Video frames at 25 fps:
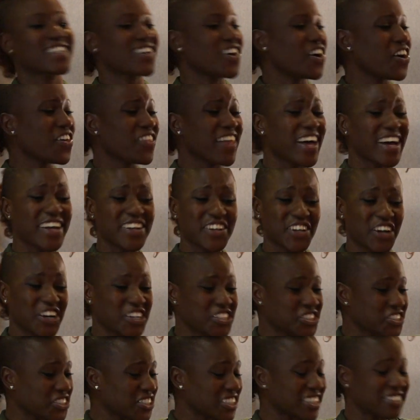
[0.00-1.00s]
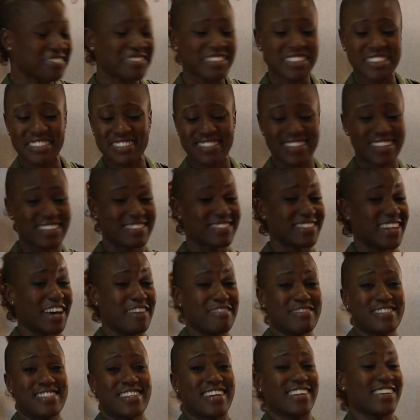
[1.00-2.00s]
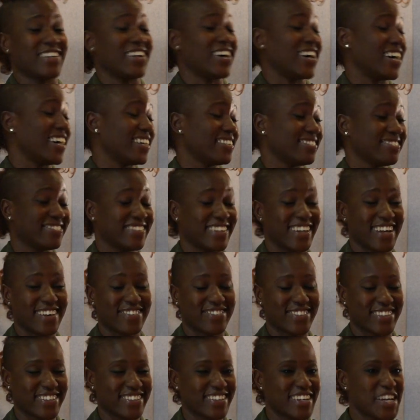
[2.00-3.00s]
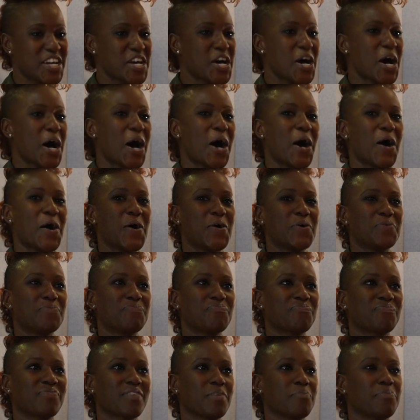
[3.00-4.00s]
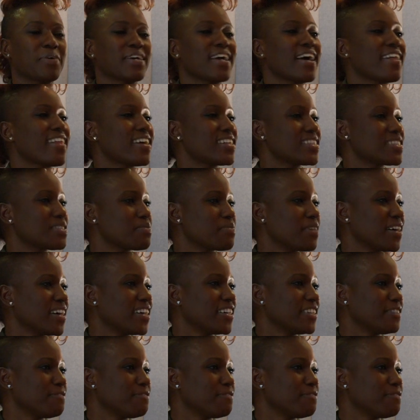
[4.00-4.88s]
like all that nosh. It was just it was, I was a lot whatever. Um, but you but yeah, are also my... a